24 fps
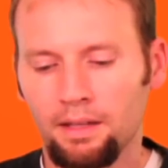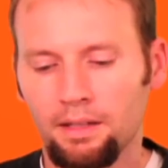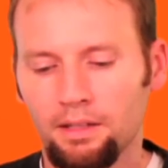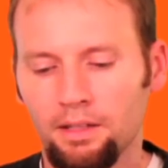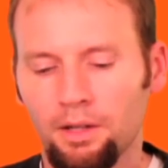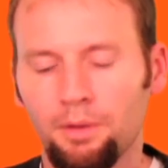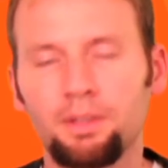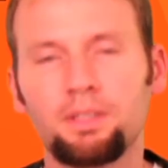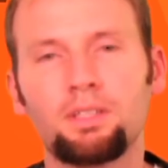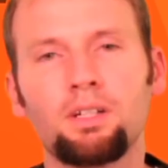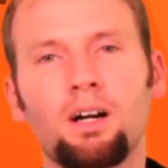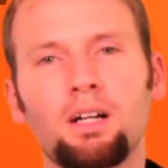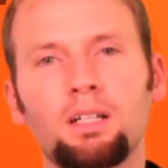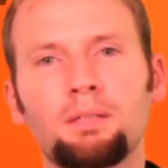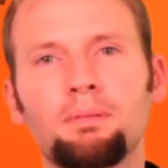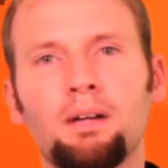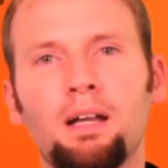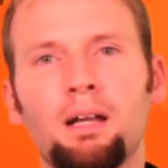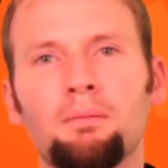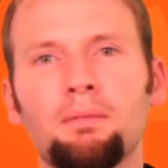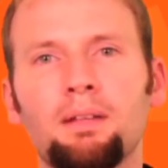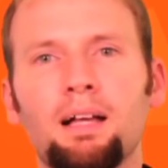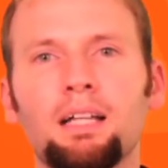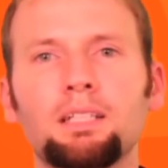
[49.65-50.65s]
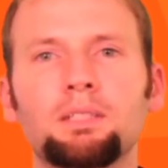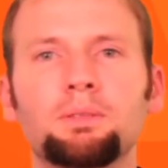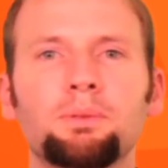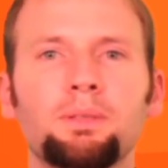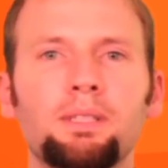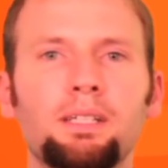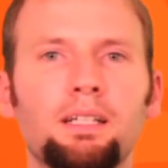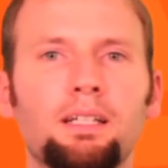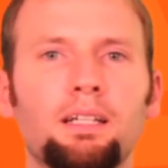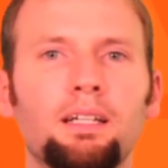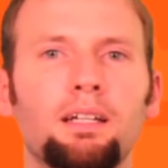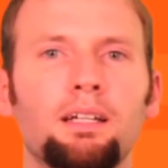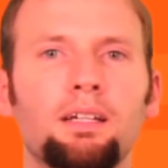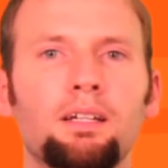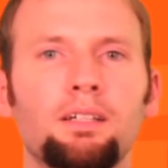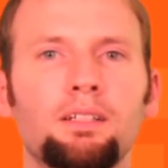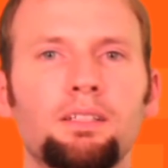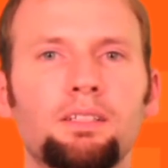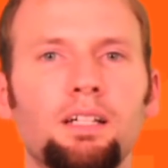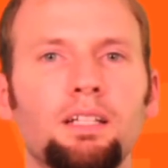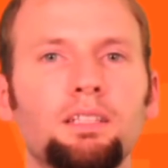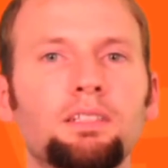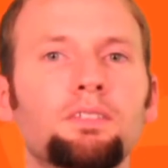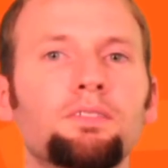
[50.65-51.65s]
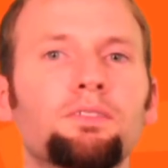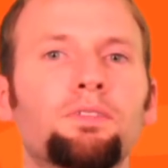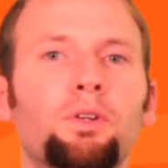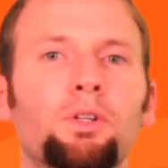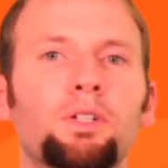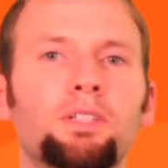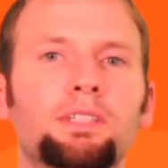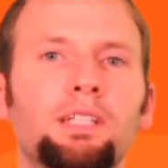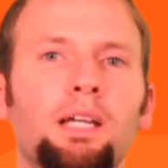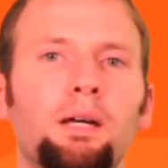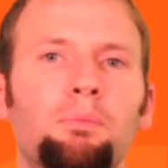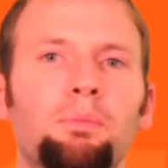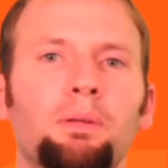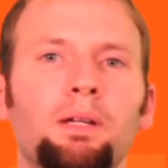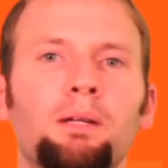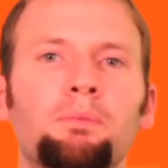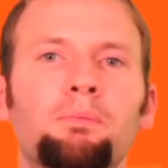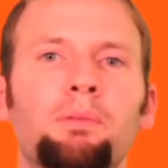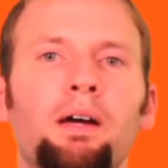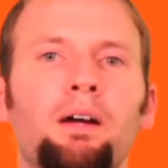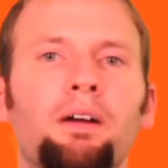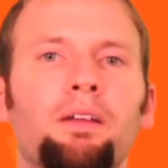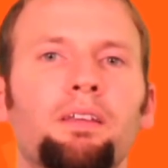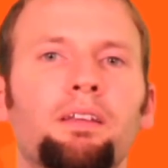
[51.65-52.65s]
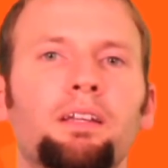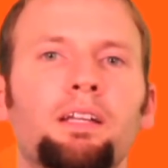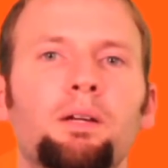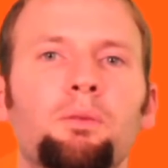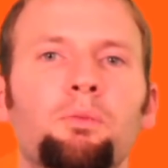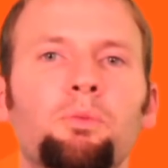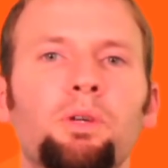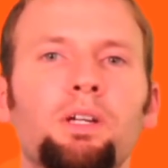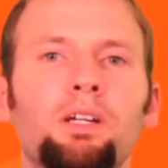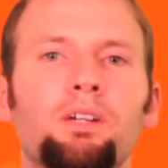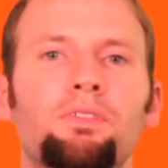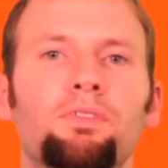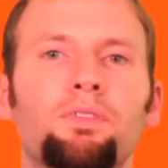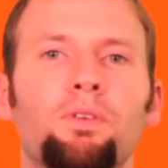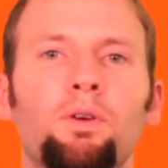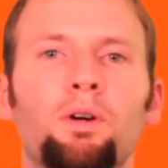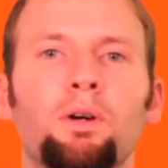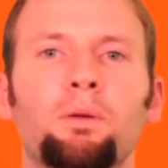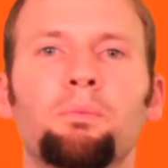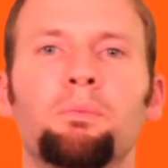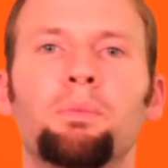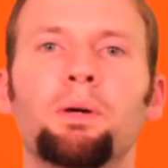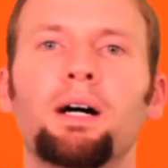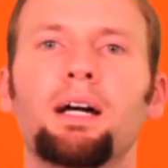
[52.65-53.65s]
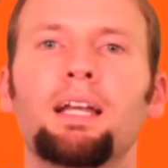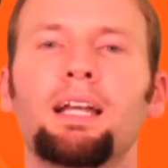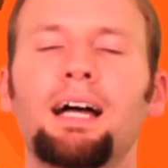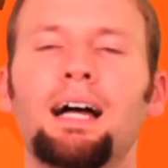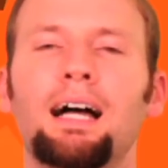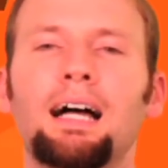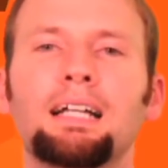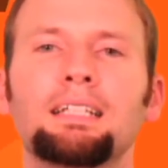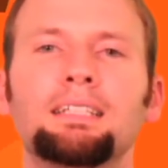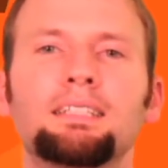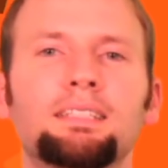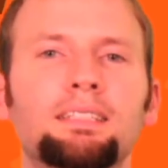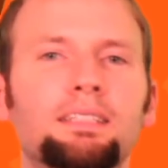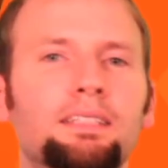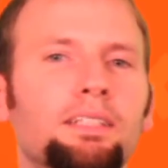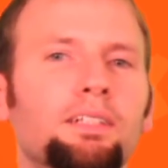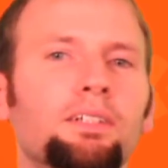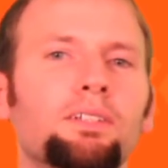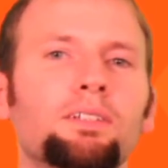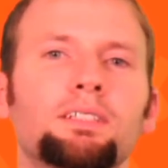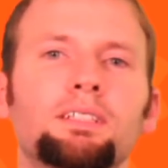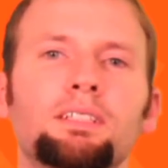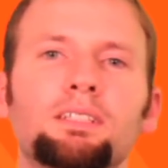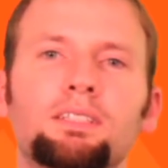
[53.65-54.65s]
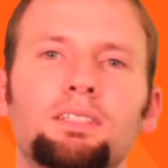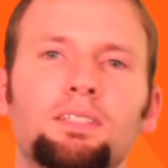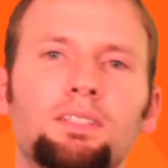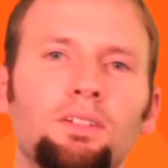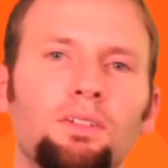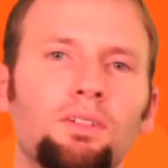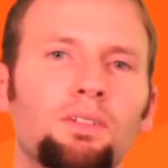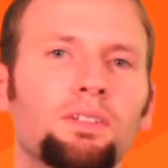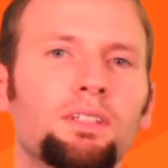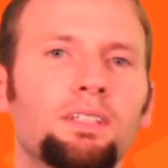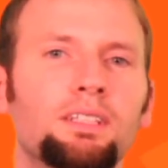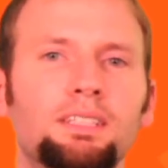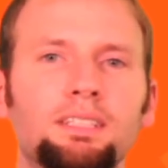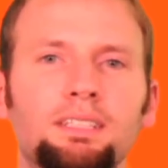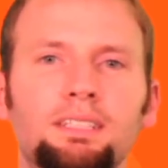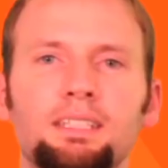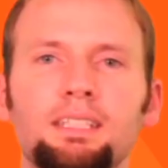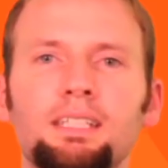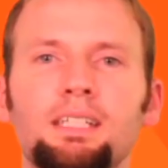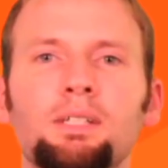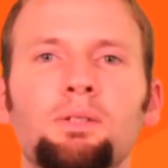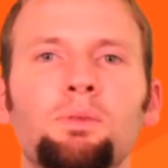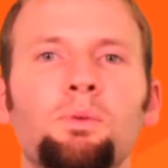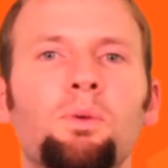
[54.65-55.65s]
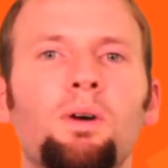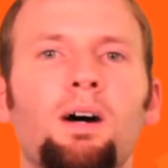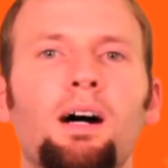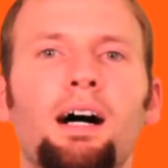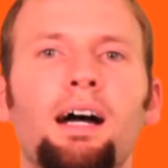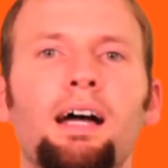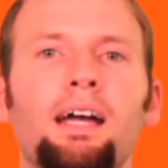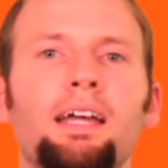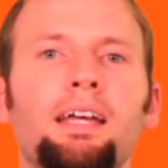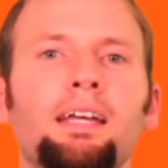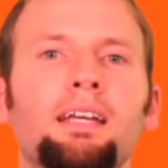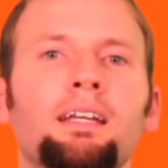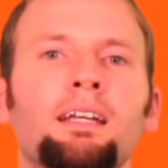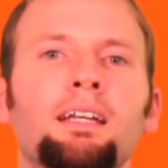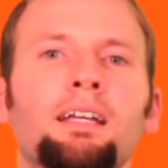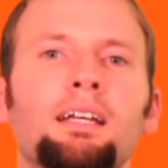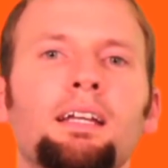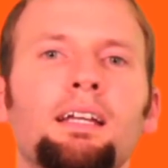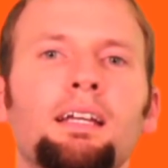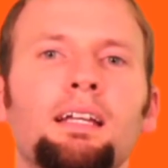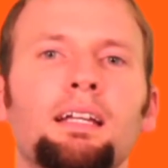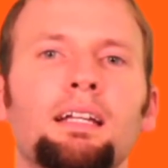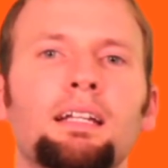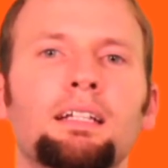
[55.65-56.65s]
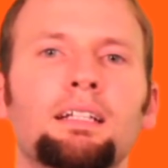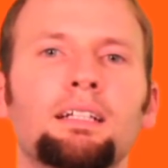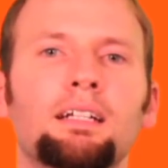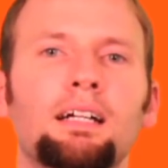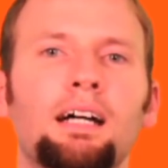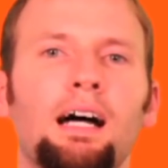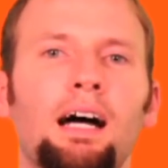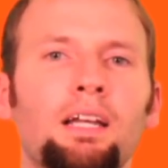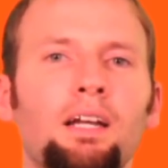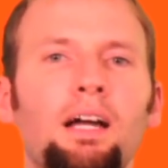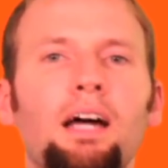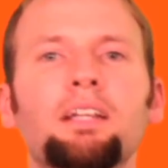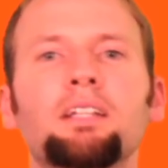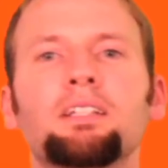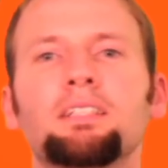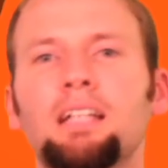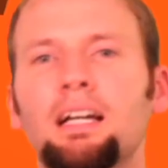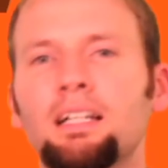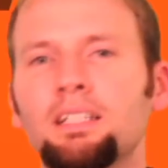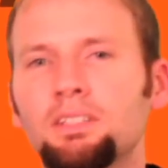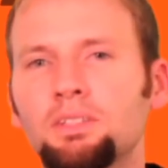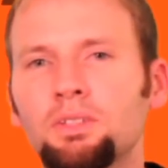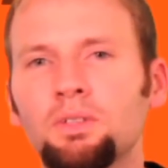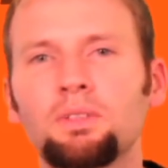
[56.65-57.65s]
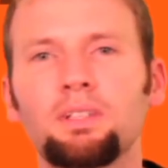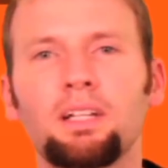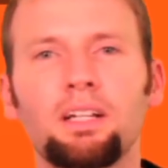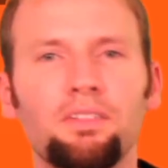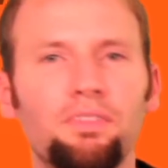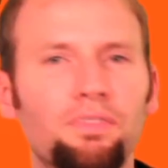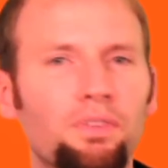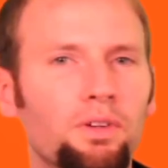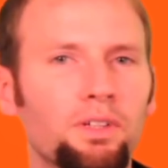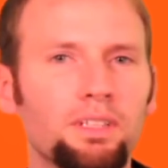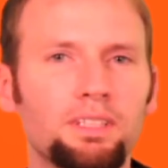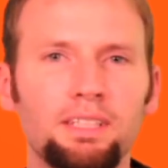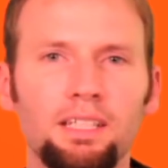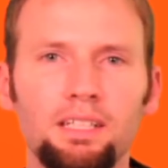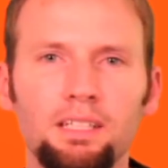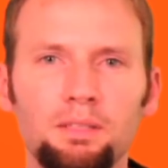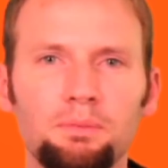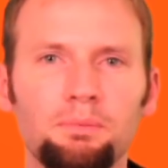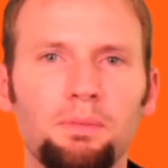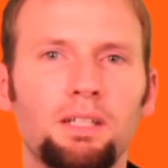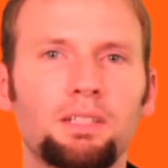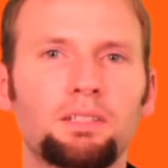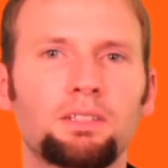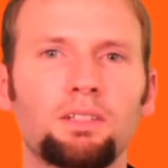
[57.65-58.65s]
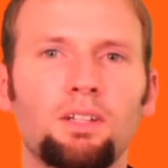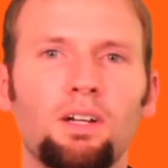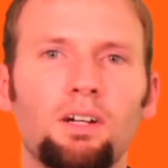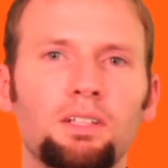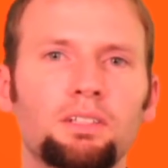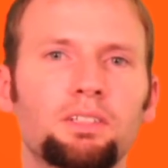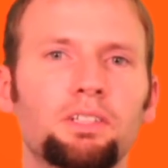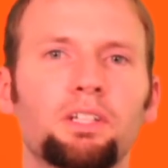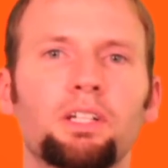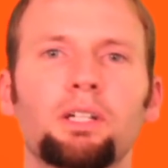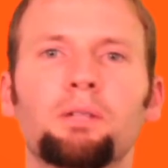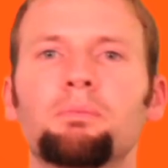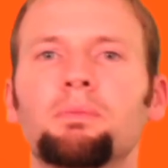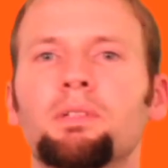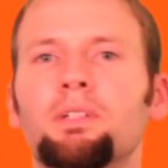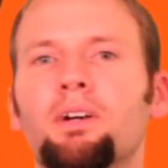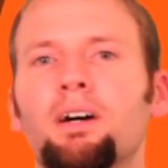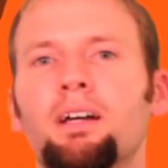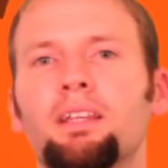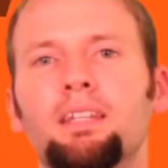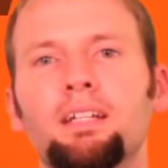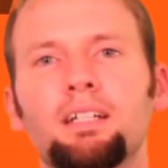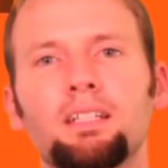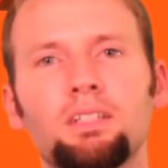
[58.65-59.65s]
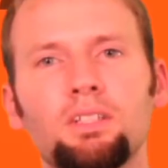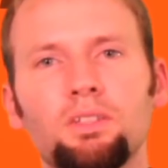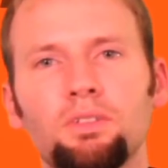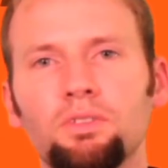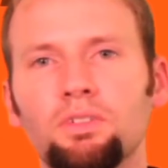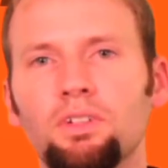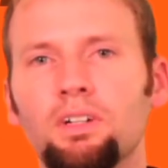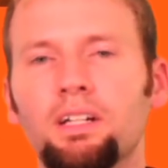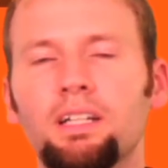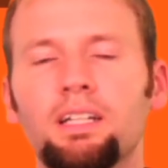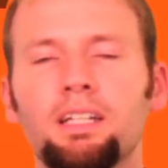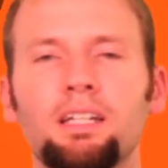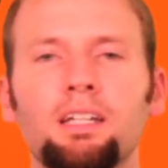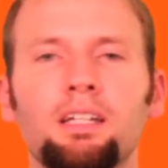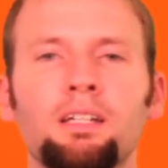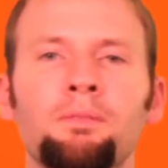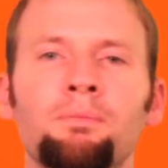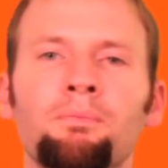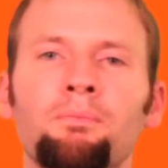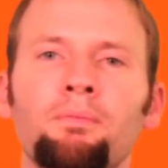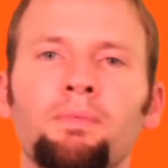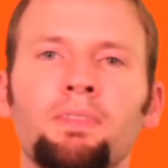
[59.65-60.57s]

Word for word: and we talked about him last week. Justin Forsett played better than him week four, but I still just don't see why I, I, I just don't like Forsett as much long term. You know, I think the rookie